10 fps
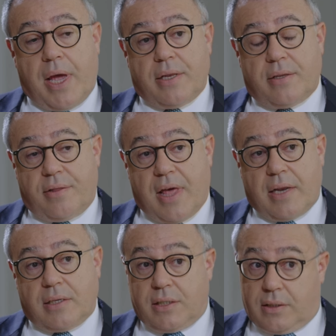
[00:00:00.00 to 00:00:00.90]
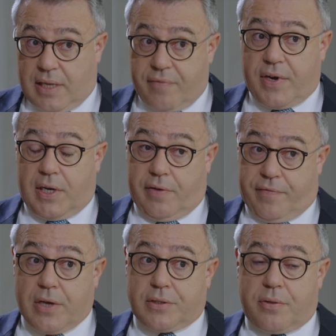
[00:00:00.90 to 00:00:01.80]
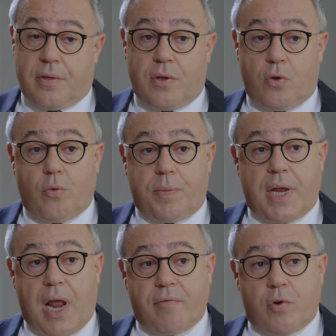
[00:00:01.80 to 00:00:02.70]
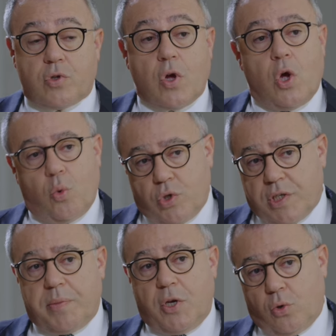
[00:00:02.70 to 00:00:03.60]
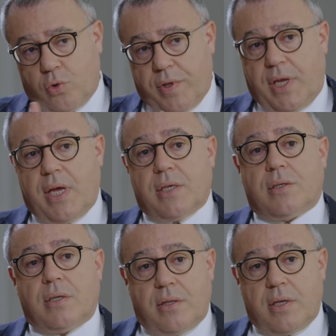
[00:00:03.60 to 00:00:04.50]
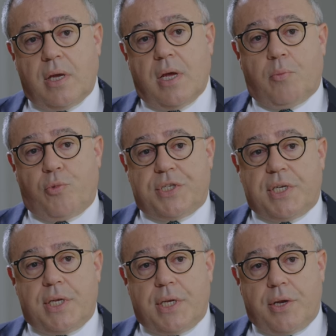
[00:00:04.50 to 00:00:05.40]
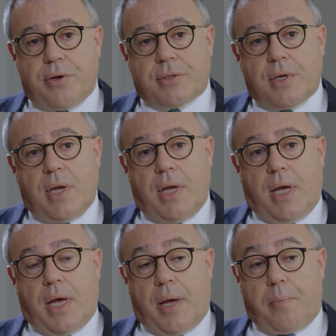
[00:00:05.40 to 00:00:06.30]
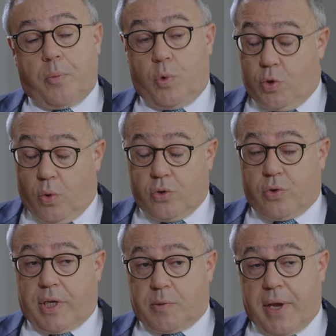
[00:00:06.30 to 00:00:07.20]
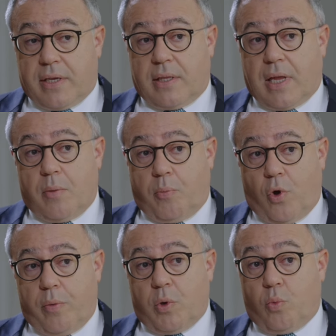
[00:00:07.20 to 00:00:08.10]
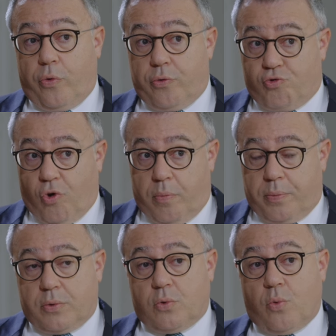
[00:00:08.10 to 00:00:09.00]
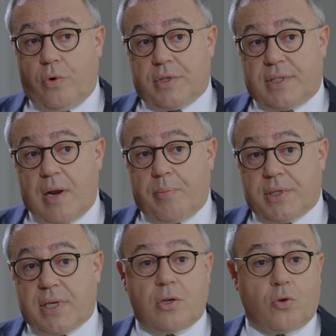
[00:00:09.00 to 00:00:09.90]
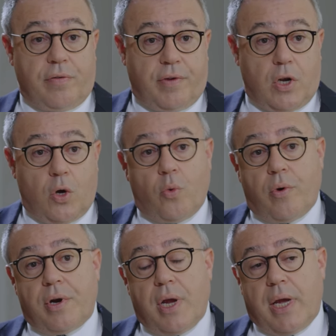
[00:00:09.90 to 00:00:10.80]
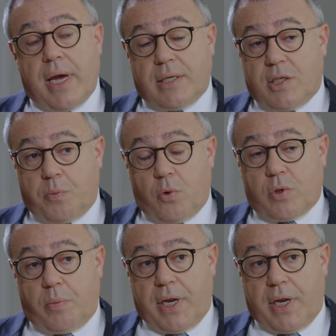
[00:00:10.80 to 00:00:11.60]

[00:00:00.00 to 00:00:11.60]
and that is definitely faster than the European average, which has been also the case in the preceding years. Um, we do also expect that unemployment will drop towards 10% or even lower, and disposable